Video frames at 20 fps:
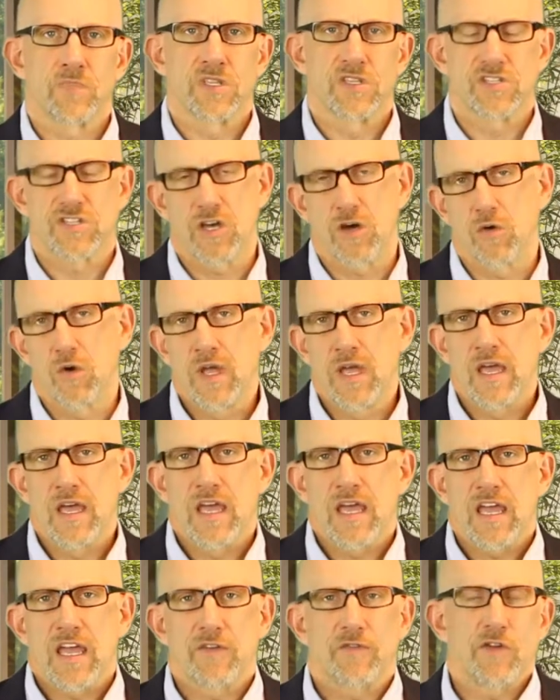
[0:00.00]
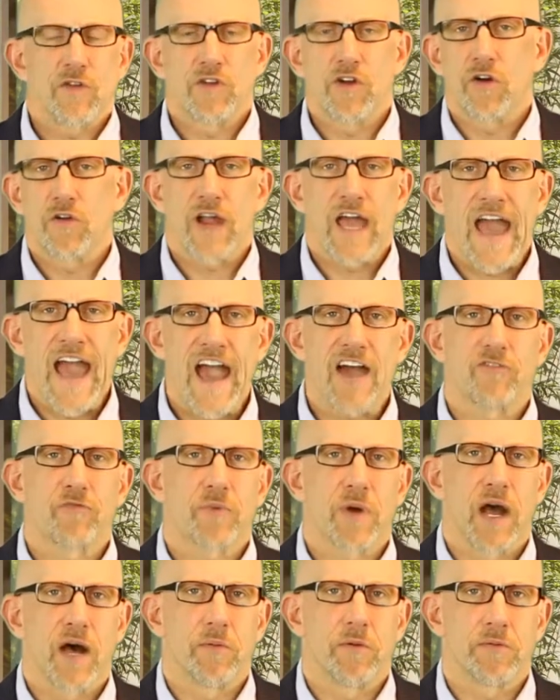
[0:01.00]
So if you don't have
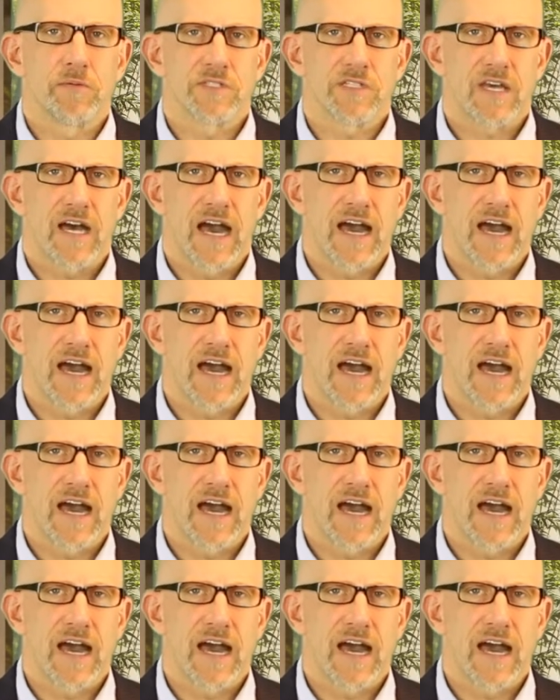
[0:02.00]
problems,